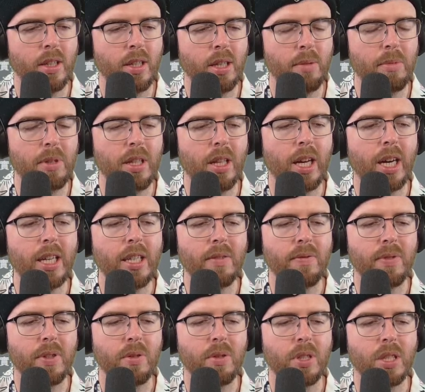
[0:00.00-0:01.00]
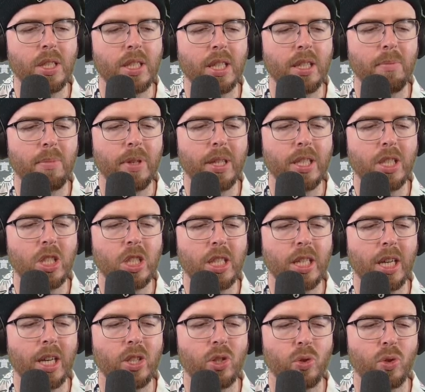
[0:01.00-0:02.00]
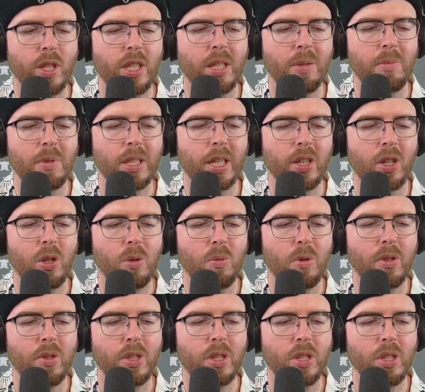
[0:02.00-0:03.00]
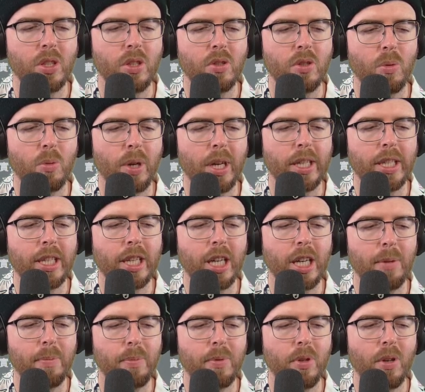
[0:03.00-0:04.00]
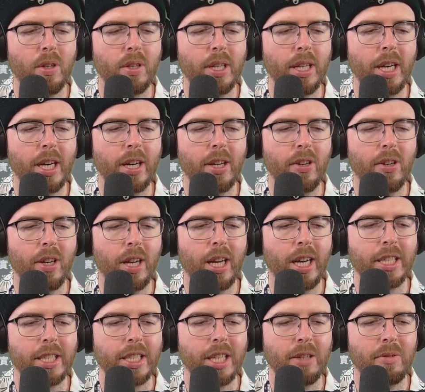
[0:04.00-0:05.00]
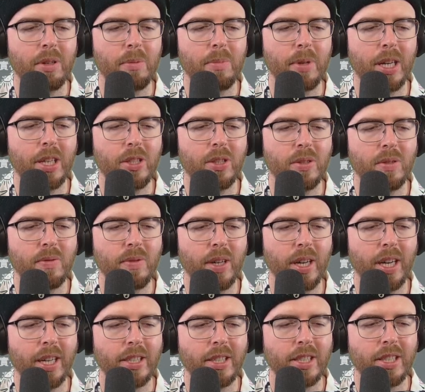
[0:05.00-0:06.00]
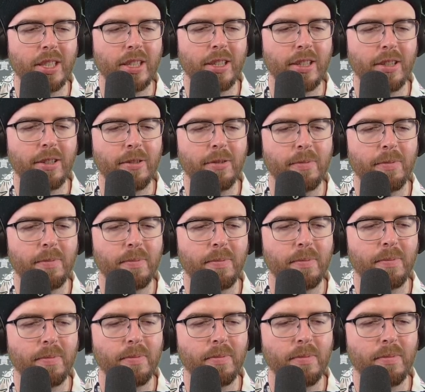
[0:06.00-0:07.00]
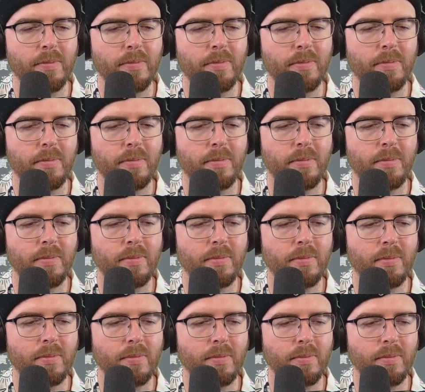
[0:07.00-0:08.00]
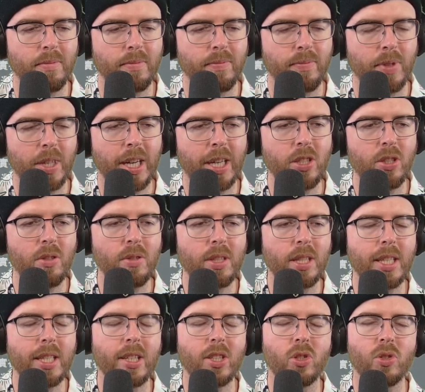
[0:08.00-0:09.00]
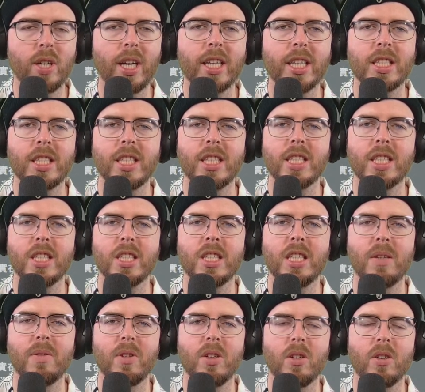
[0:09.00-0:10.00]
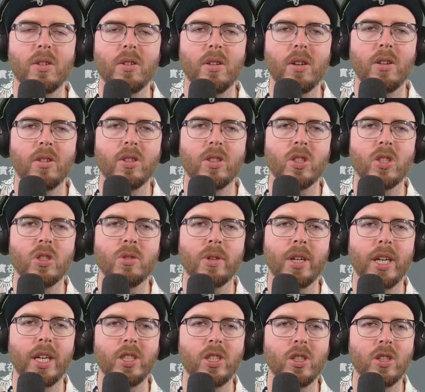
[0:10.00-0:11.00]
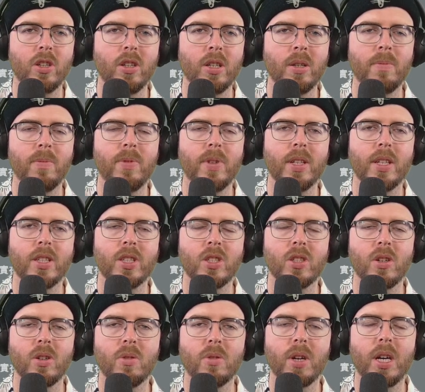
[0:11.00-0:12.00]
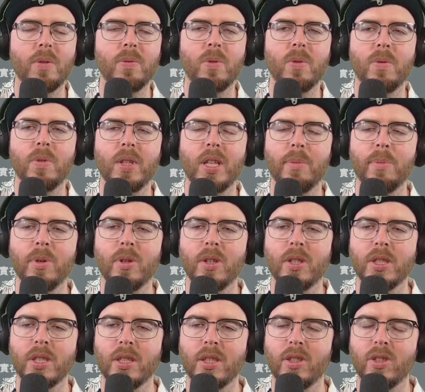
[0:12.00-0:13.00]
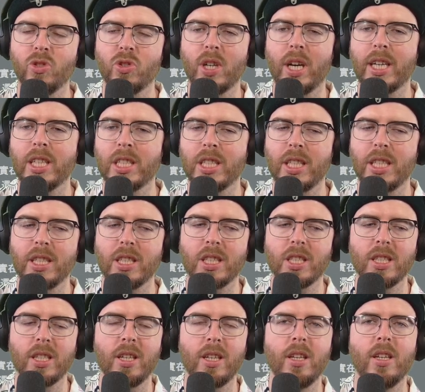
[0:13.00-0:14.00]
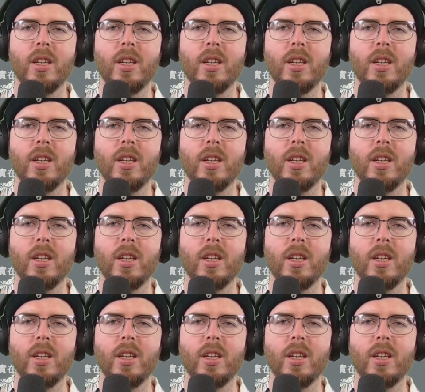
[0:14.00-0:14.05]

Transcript: Light filters in, bleaching our dreams. I don't want you to wake up. Not now, and last night went by too fast. I do think that tracks 6 and 7 are intertwined. You know, him feeling so grateful for that person in track 6.